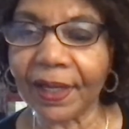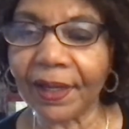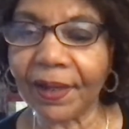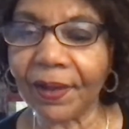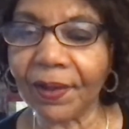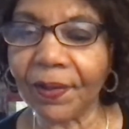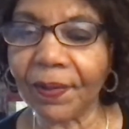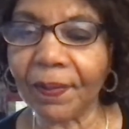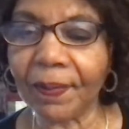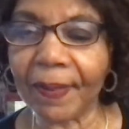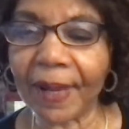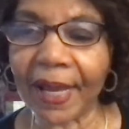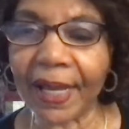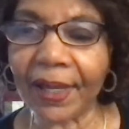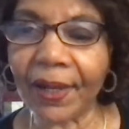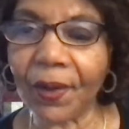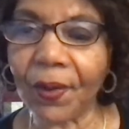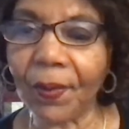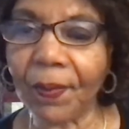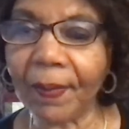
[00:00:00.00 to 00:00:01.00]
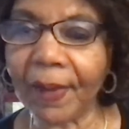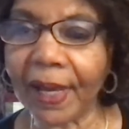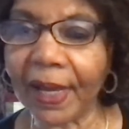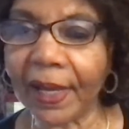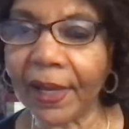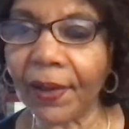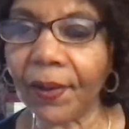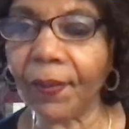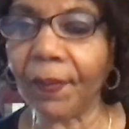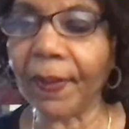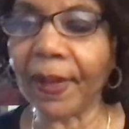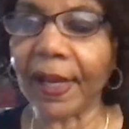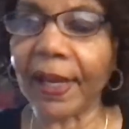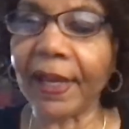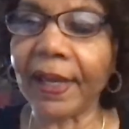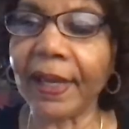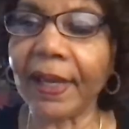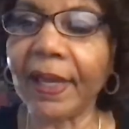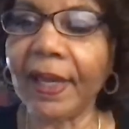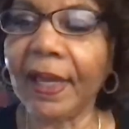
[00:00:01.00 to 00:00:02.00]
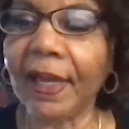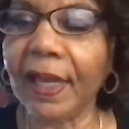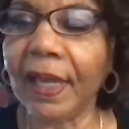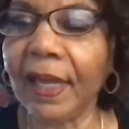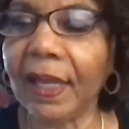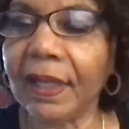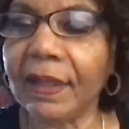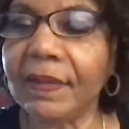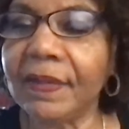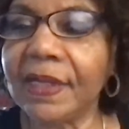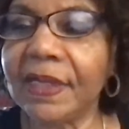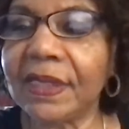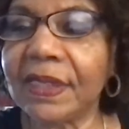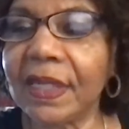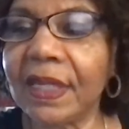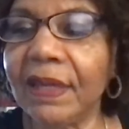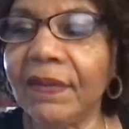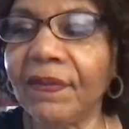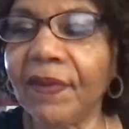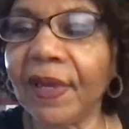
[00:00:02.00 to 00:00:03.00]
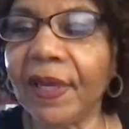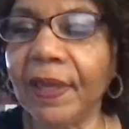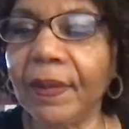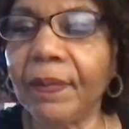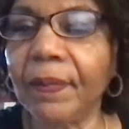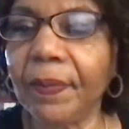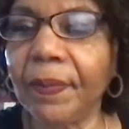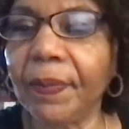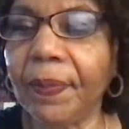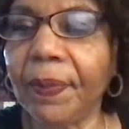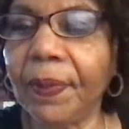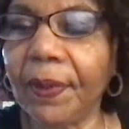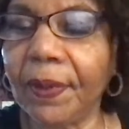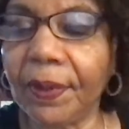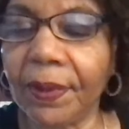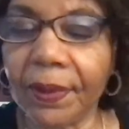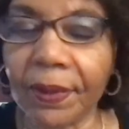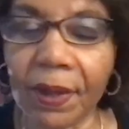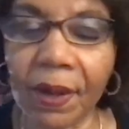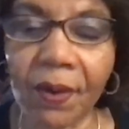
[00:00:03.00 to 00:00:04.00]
Oh my, oh my, oh my. Let me see if I can hold,